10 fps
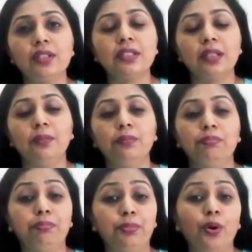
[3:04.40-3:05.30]

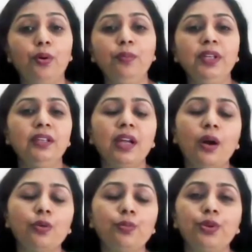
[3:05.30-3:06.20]
some prominent
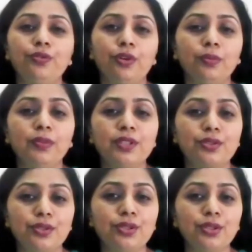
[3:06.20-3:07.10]
output from
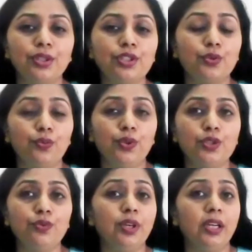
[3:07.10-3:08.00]
this research,
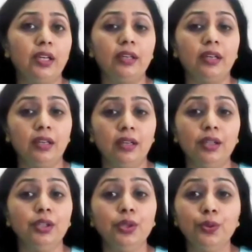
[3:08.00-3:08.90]
which were
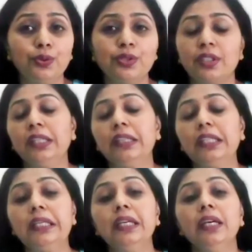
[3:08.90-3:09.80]
used in
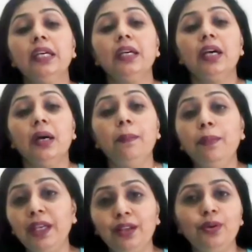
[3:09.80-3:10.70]
the
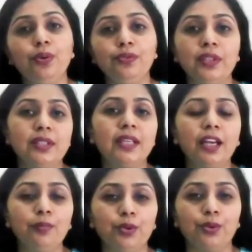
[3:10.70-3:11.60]
making of this
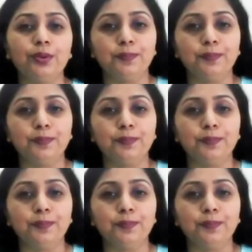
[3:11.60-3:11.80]
handbook.